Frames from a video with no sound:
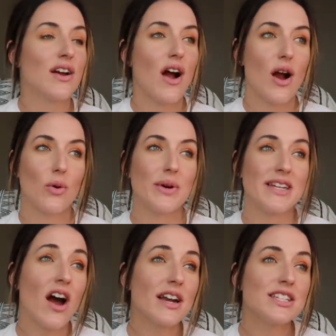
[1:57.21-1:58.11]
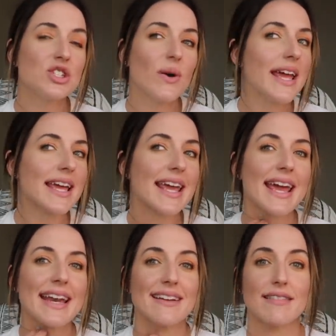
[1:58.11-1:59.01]
Are we not enjoying
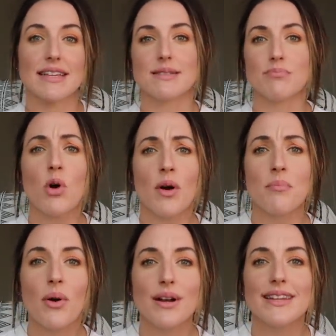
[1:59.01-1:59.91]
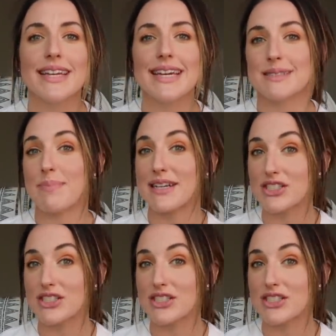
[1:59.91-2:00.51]
it? Is, more importantly, is my